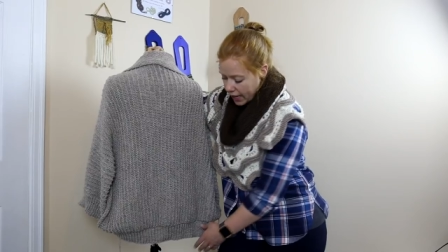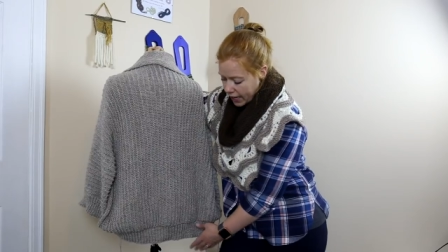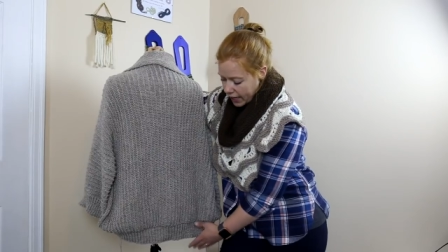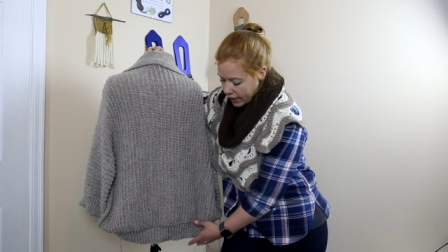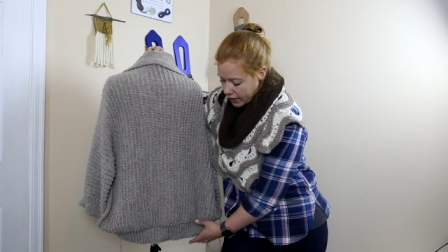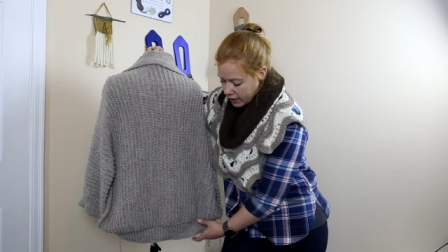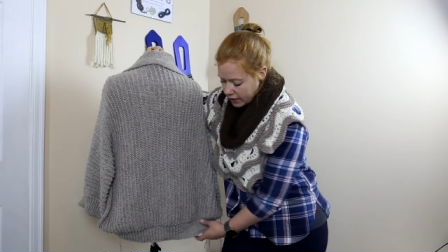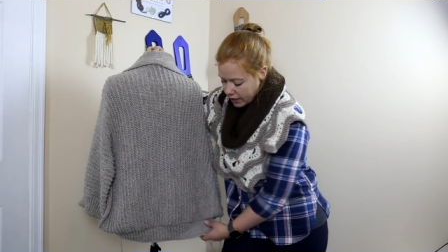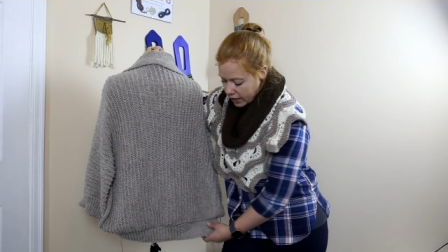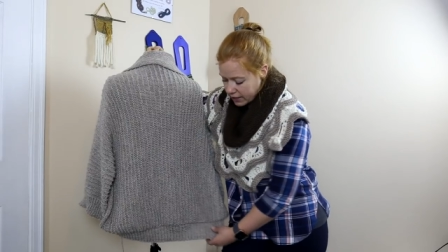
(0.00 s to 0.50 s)

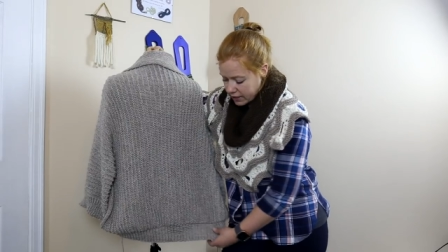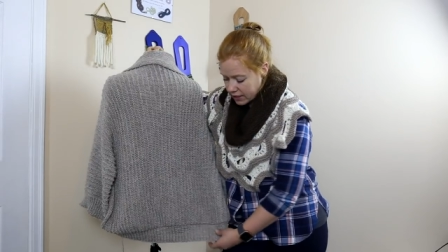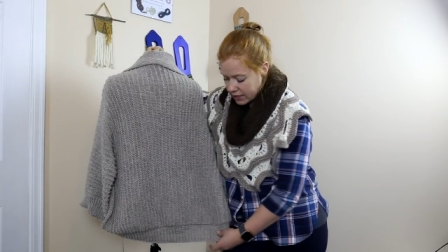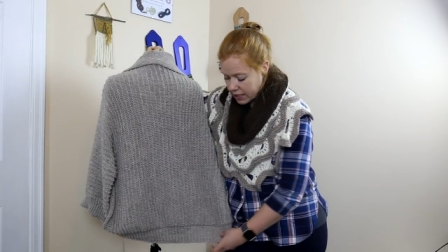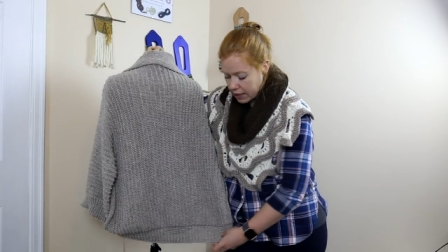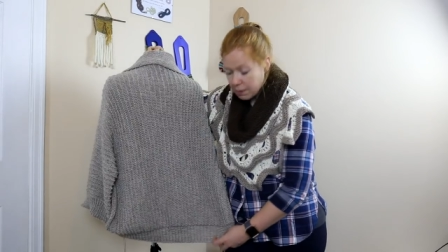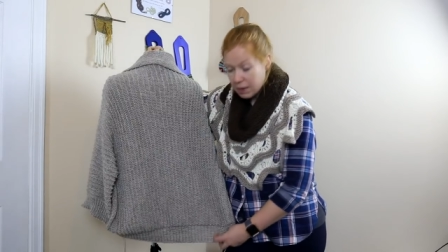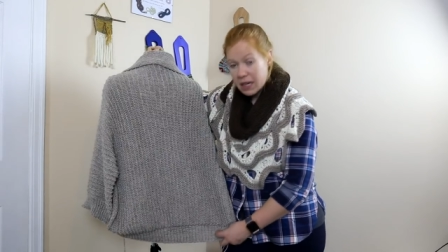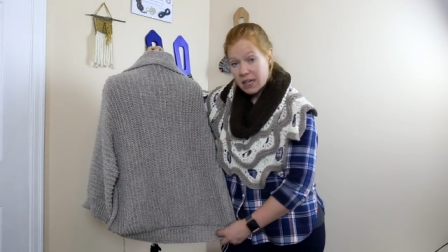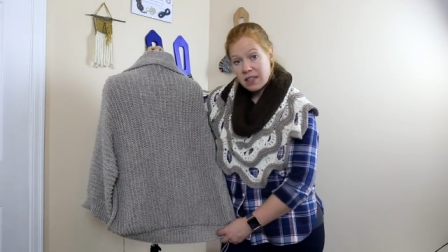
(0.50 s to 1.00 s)
and uh,
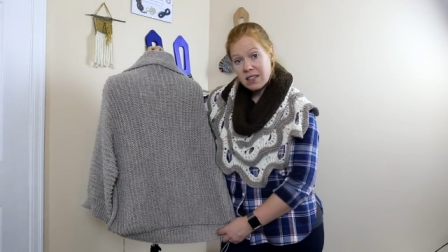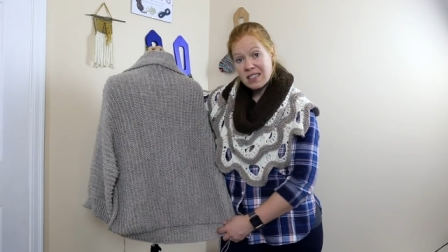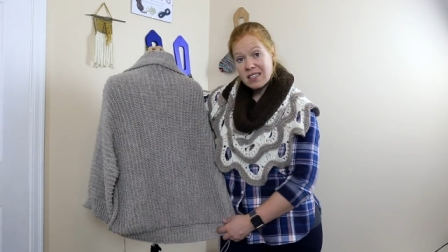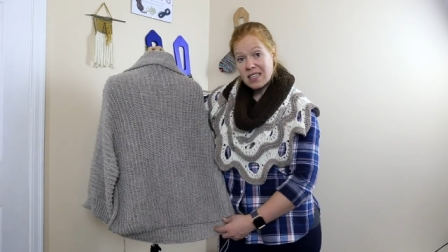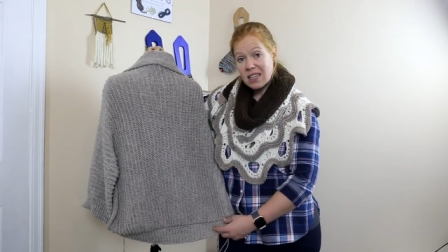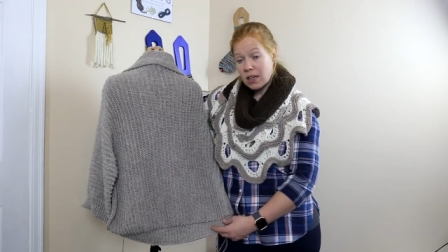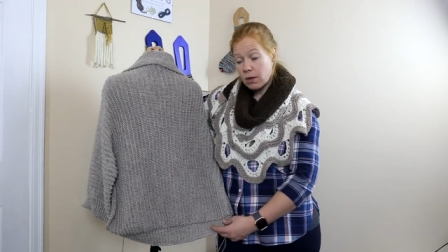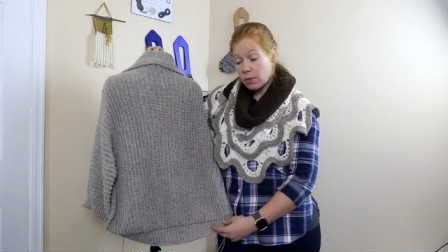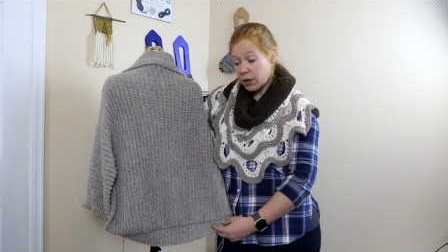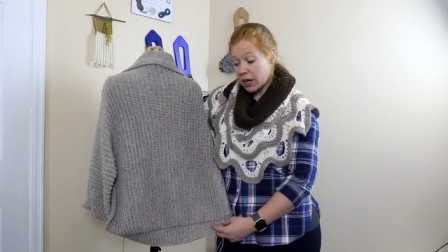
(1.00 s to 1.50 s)
steam it and
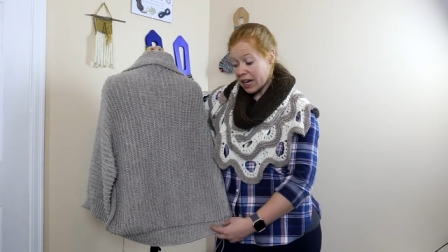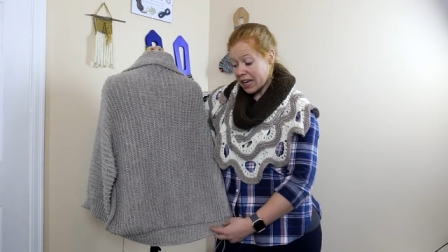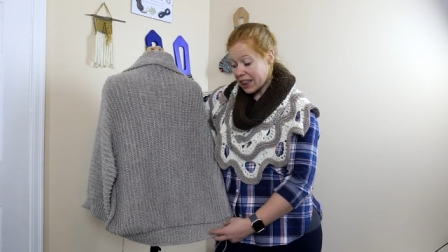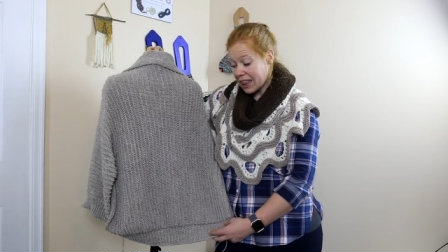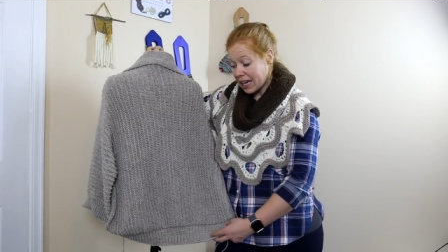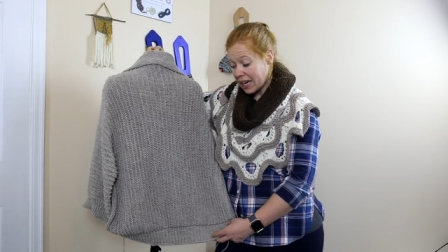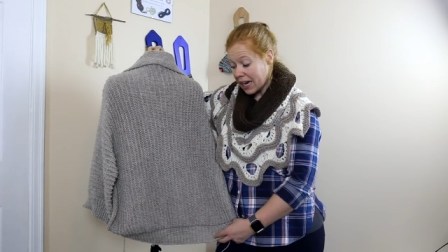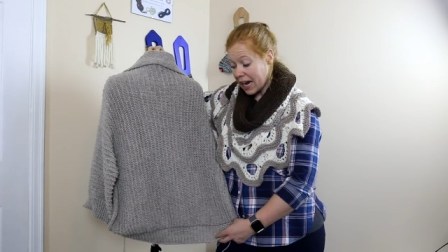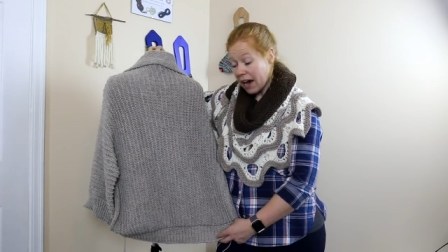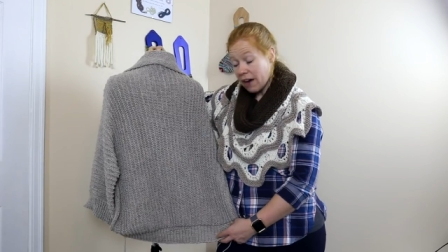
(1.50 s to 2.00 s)
see what I
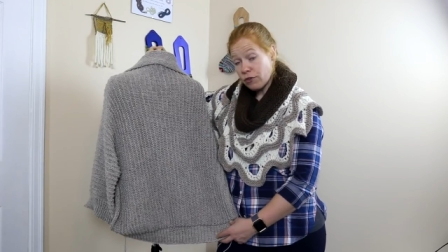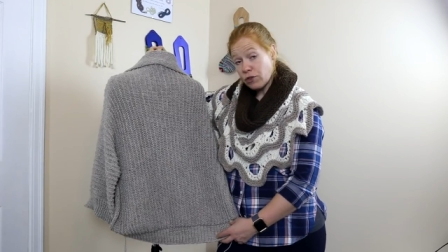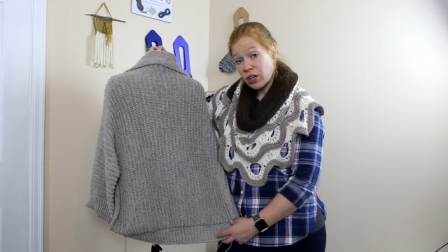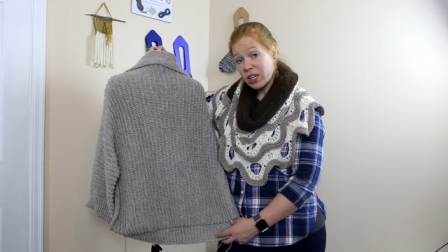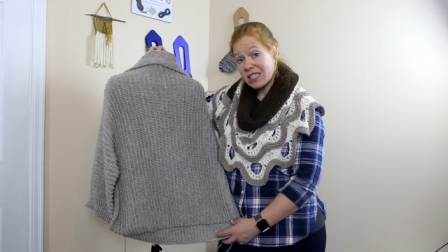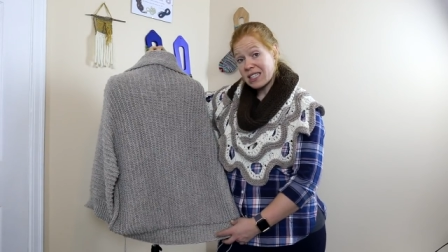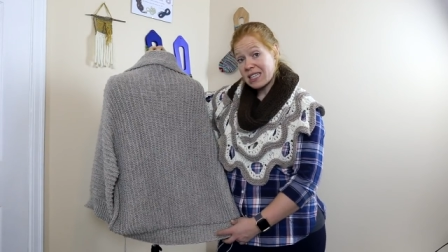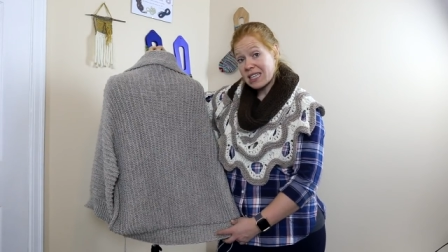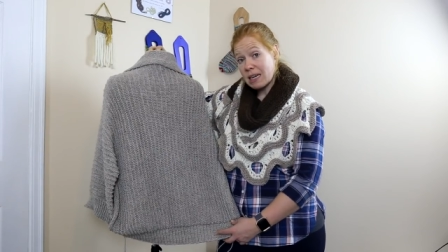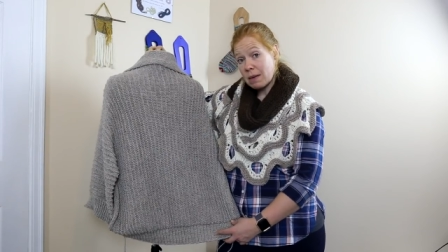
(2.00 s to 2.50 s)
think after I
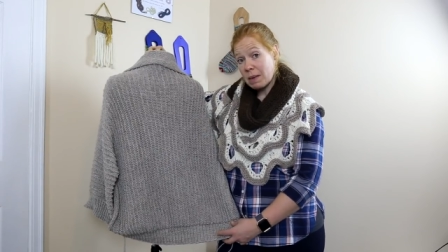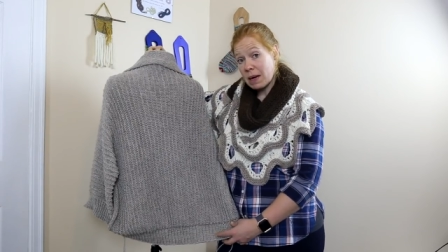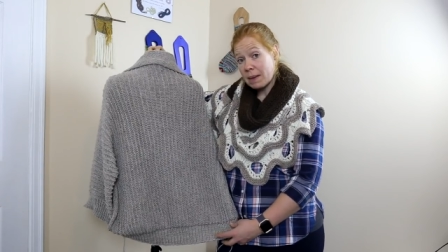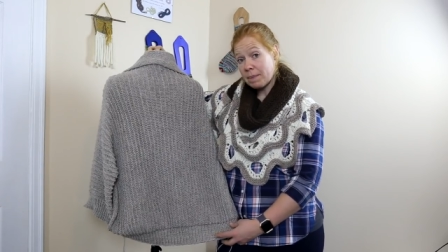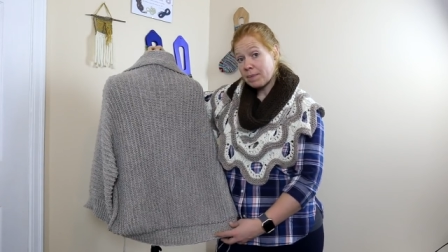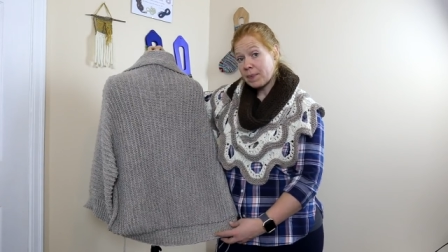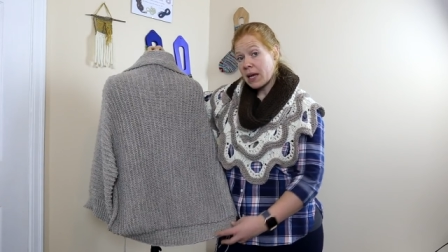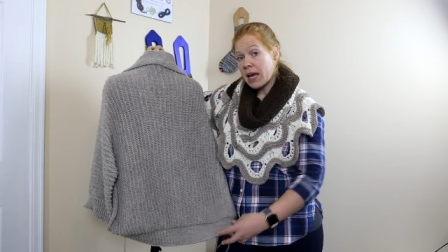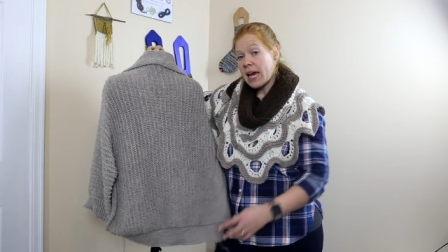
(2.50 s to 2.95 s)
steam it.